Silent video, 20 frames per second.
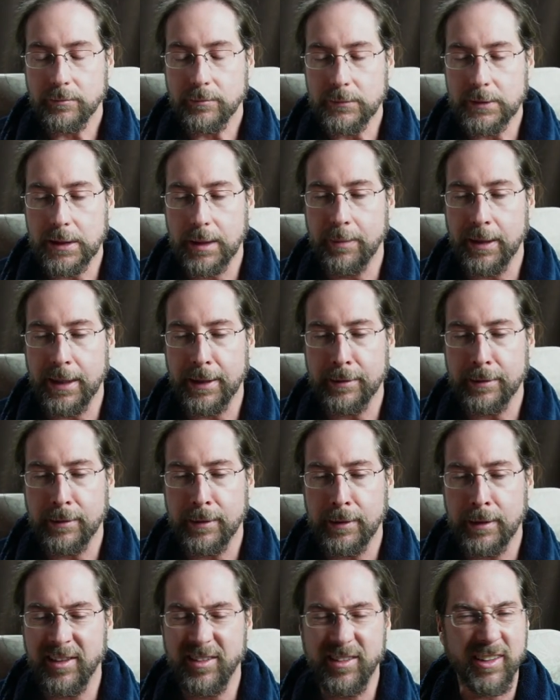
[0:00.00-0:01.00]
but
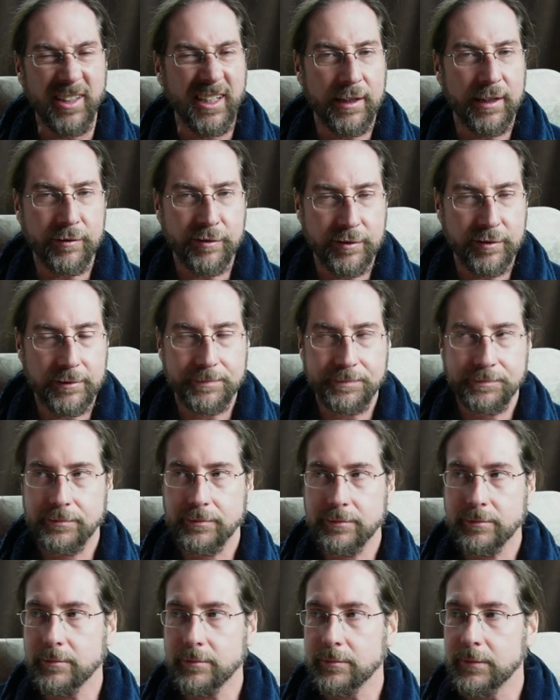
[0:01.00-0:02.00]
it's enough.
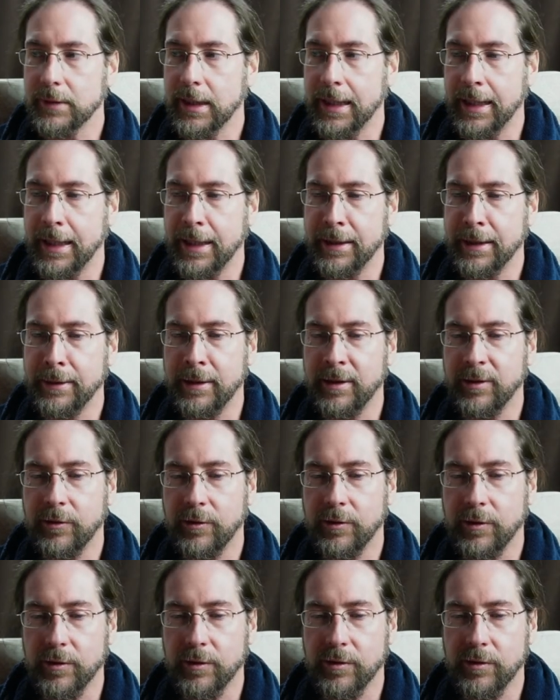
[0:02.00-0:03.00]
And it's
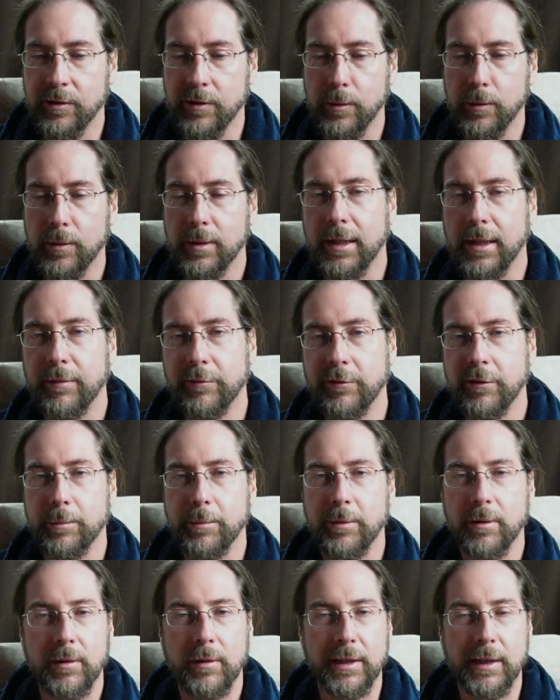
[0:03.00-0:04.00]
just so
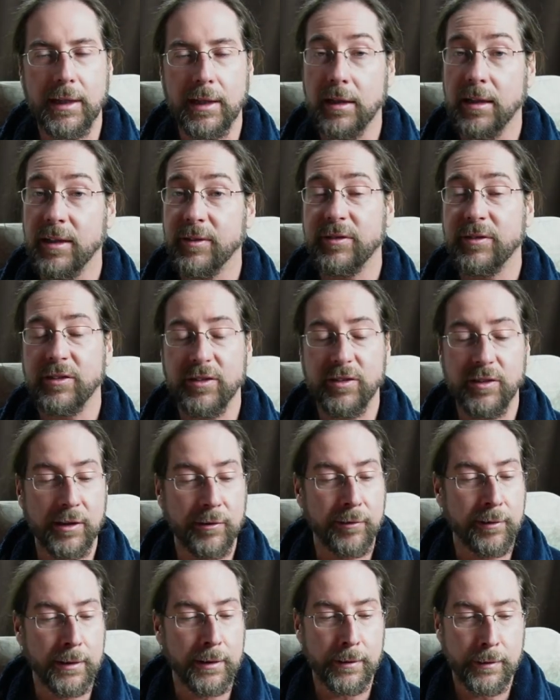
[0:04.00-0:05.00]
comfortable and I love the
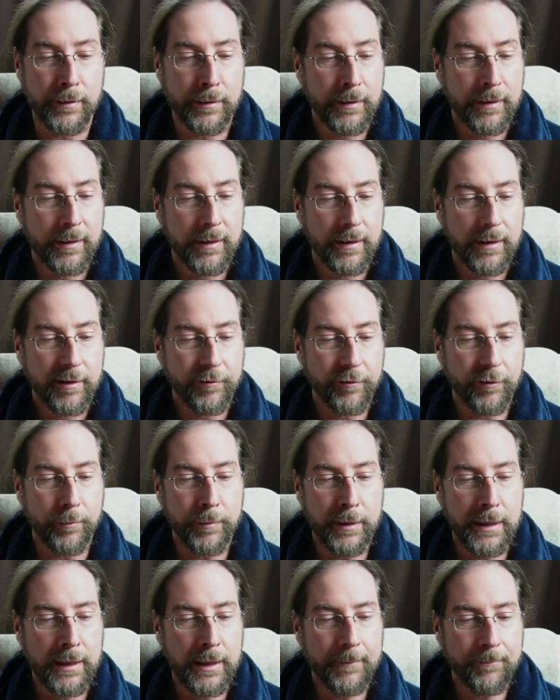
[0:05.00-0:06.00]
steering. For
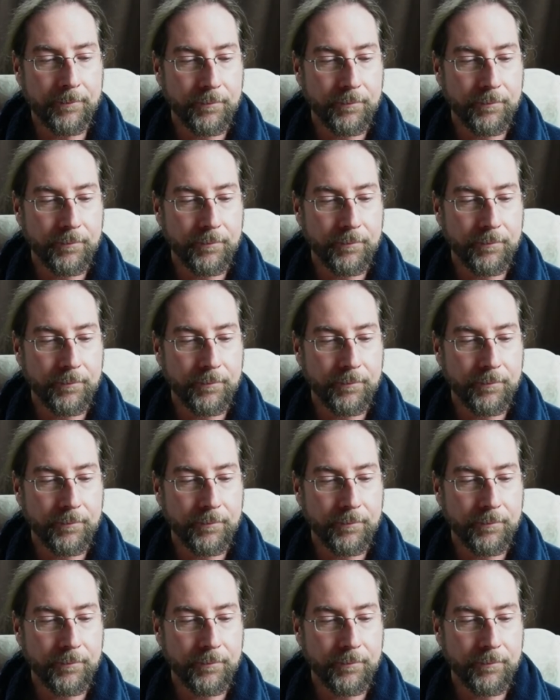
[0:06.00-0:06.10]
me,